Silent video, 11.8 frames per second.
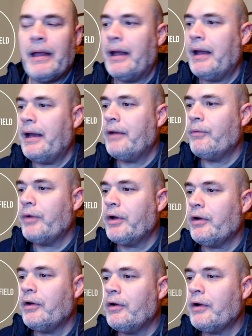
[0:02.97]
And we're
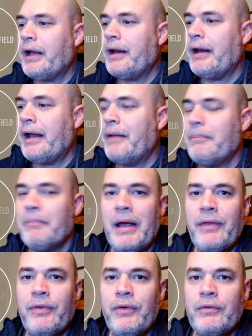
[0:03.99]
going to look at
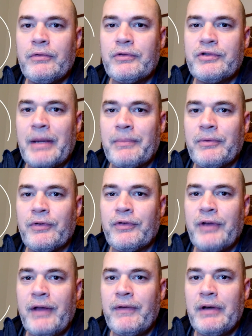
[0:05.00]
Matthew chapter
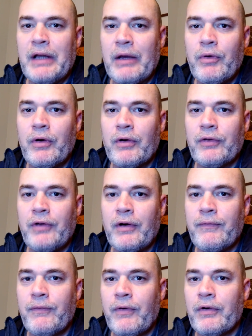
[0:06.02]
7, and we're going to start
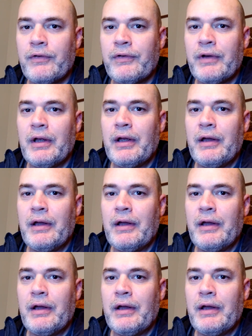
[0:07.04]
in verse